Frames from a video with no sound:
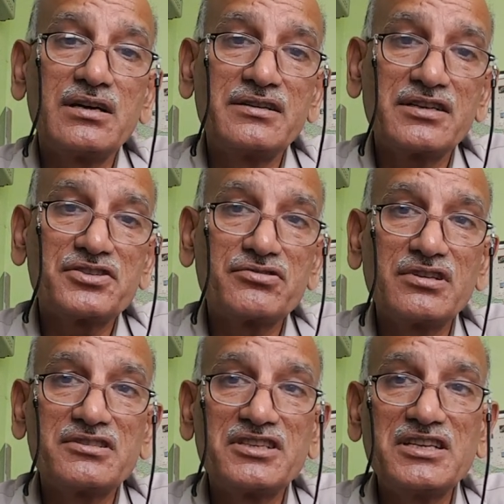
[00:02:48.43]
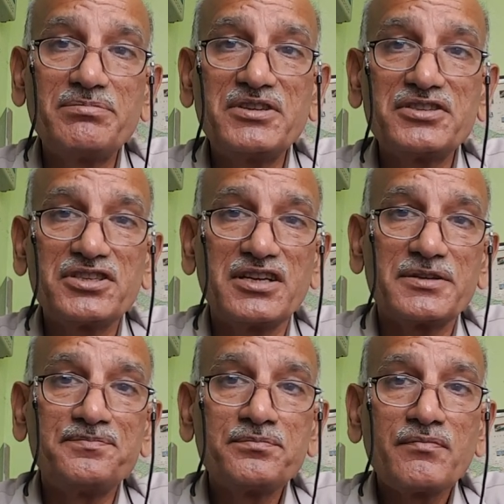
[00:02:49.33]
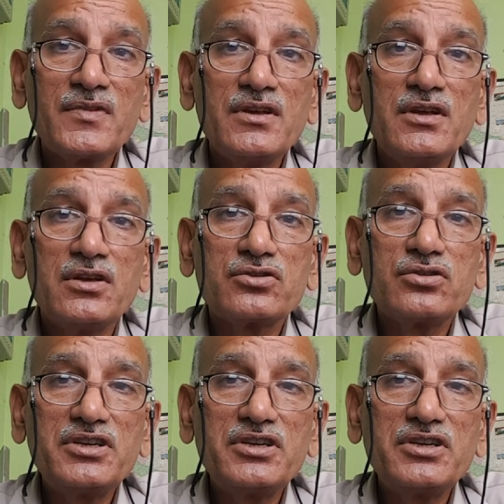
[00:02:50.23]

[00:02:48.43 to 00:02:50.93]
industrial GDP share. So